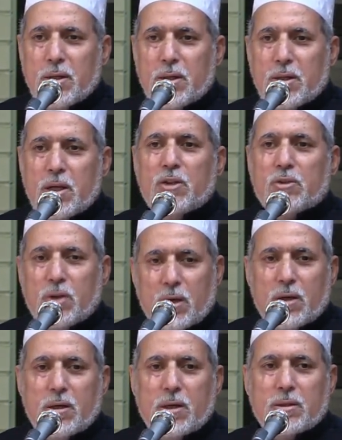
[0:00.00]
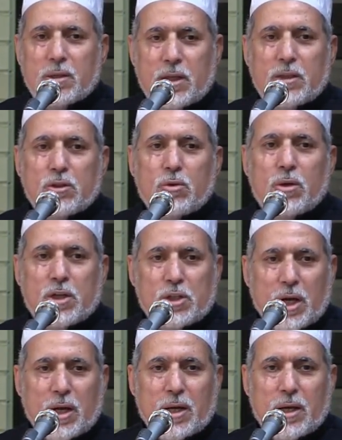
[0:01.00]
they turn it into a
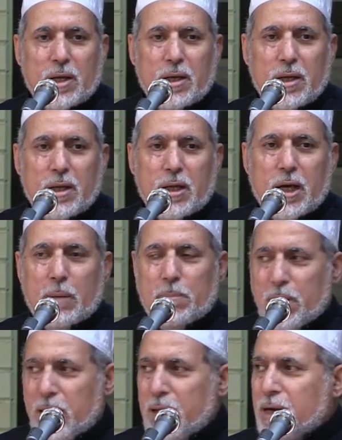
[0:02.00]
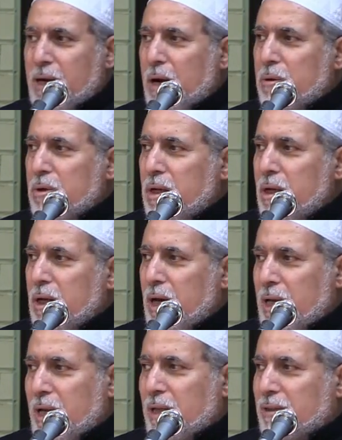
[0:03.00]
jungle, a playground,
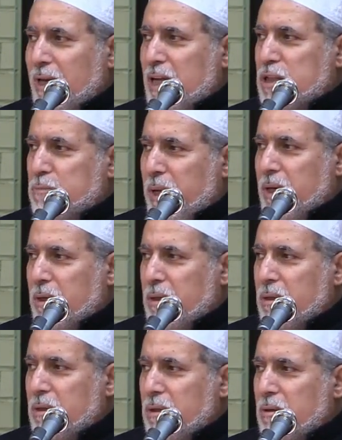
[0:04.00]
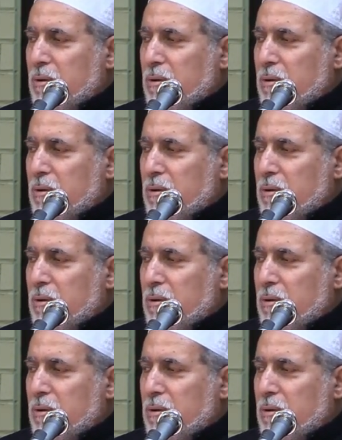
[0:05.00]
and a trash bin?